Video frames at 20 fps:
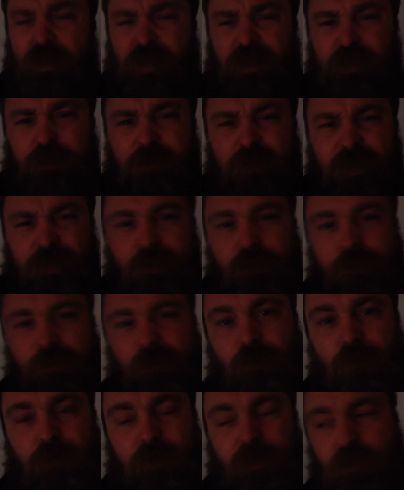it's been a little
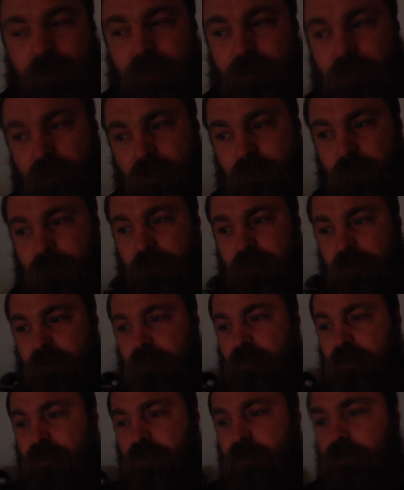bit weird today
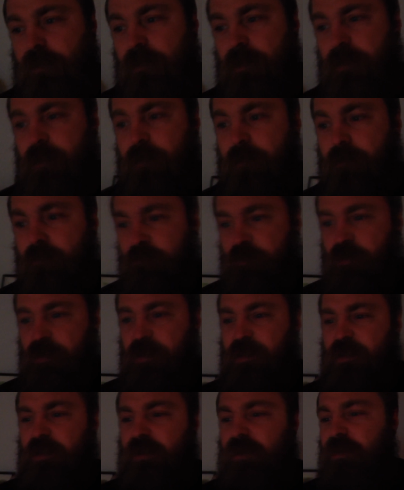because
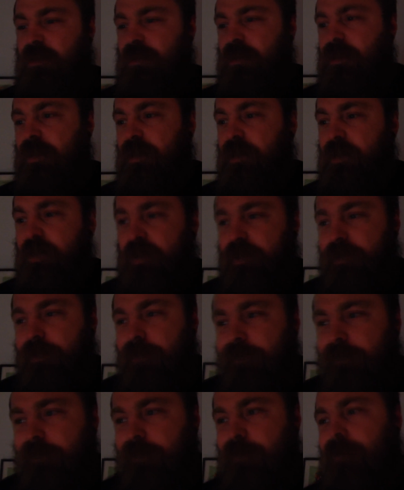she's
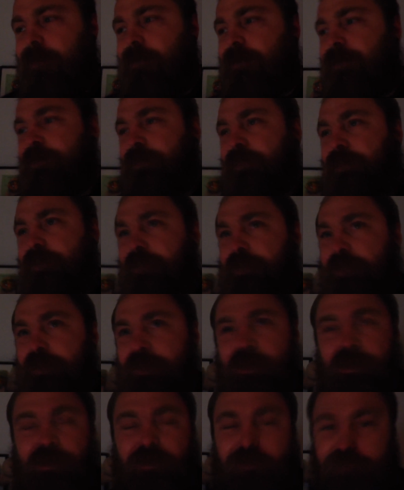
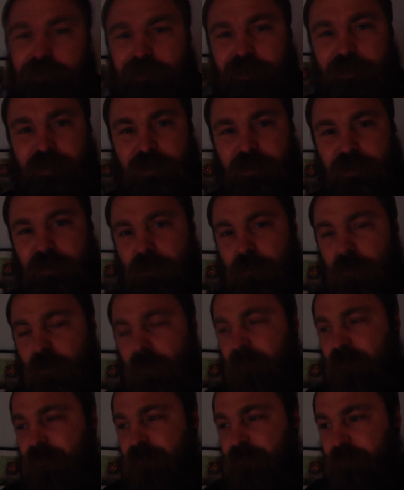13 years
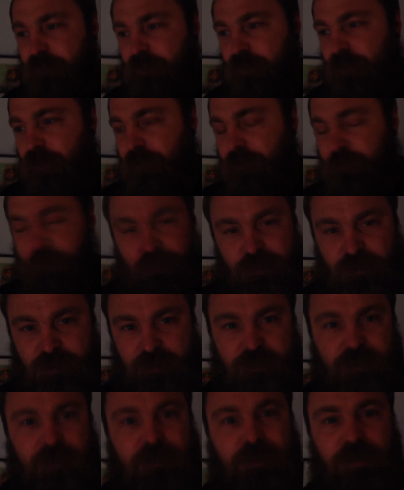old, but very
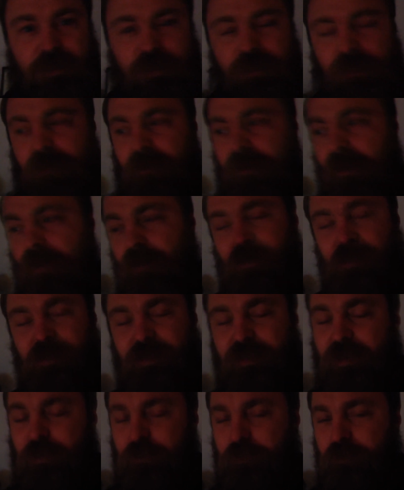bossy, and out in the
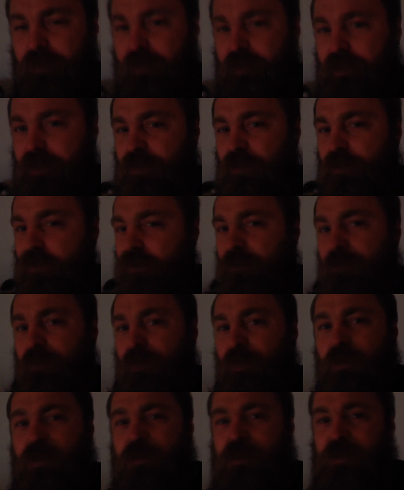skate park is only
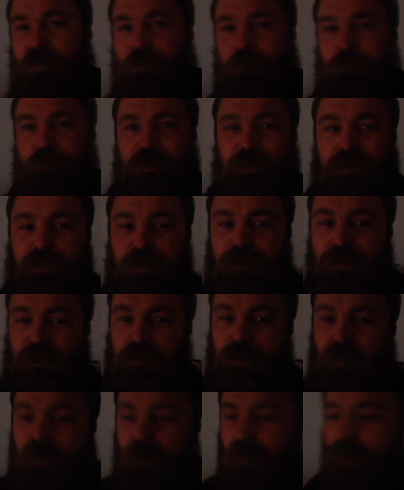boys there,
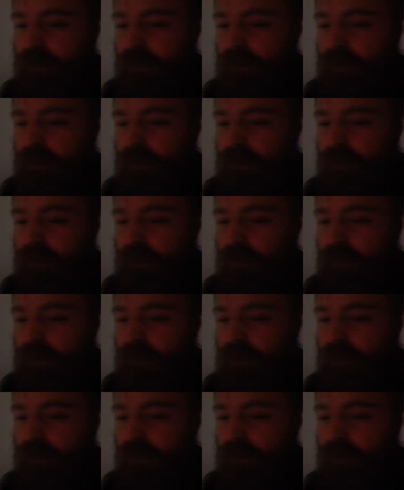basically.